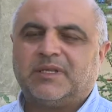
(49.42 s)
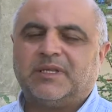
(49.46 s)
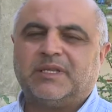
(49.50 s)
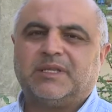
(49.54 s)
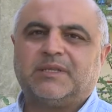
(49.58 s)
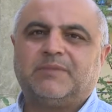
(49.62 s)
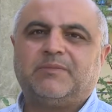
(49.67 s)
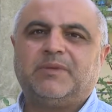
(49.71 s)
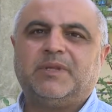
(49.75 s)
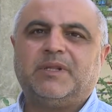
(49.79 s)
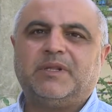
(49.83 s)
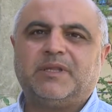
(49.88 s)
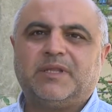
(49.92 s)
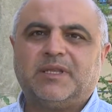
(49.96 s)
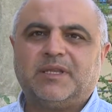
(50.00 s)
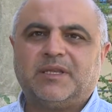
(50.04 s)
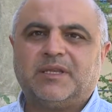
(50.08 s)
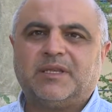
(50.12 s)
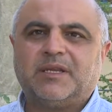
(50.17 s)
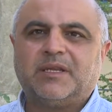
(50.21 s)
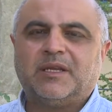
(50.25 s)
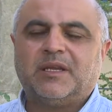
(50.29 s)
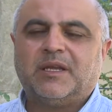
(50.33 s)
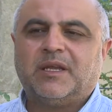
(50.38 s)
this building
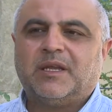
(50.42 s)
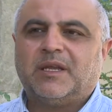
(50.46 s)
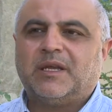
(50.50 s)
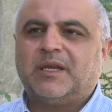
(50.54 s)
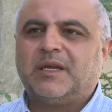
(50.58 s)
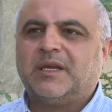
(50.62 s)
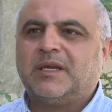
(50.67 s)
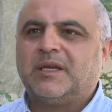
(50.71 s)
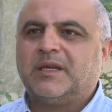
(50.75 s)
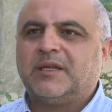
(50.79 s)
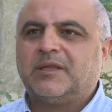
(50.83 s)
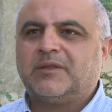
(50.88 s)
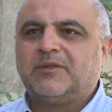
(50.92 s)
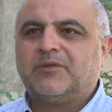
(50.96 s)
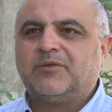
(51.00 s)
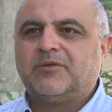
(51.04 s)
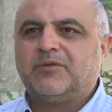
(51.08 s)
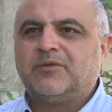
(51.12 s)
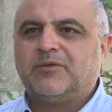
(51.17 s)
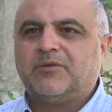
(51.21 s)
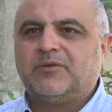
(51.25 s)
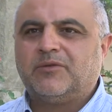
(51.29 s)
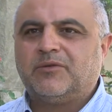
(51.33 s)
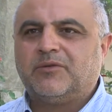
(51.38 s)
and
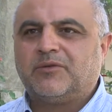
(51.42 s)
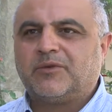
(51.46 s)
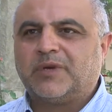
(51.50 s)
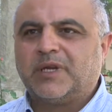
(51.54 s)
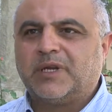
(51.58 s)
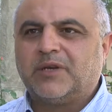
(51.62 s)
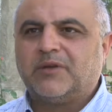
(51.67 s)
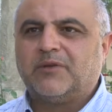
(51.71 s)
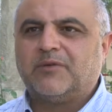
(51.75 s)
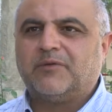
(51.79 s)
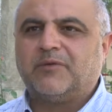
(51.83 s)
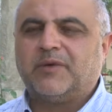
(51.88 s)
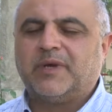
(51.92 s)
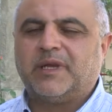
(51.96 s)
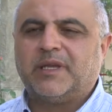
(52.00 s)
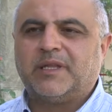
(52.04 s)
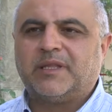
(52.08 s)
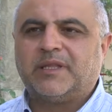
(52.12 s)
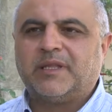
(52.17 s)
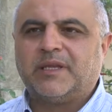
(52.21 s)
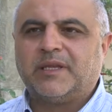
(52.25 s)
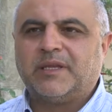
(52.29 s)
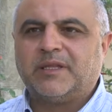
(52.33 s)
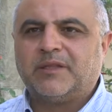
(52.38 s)
to renovate
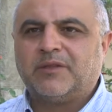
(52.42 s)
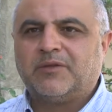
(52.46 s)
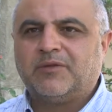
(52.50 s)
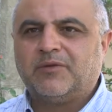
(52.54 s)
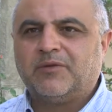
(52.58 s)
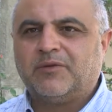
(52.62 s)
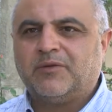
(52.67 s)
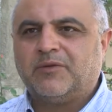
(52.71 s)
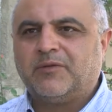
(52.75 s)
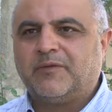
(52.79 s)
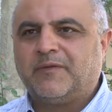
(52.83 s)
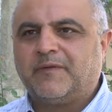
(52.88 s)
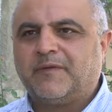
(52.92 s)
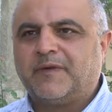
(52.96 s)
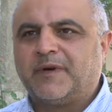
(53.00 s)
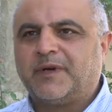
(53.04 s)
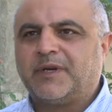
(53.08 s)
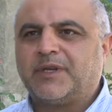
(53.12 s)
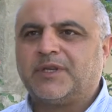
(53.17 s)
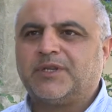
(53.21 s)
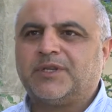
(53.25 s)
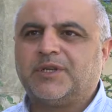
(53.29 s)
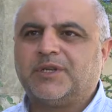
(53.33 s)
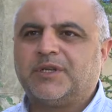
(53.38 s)
and to
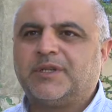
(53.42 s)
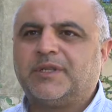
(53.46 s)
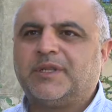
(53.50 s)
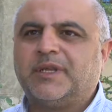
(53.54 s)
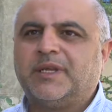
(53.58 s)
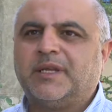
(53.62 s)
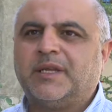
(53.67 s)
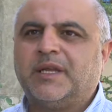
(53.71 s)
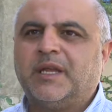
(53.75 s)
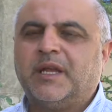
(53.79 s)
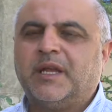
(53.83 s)
furniture there.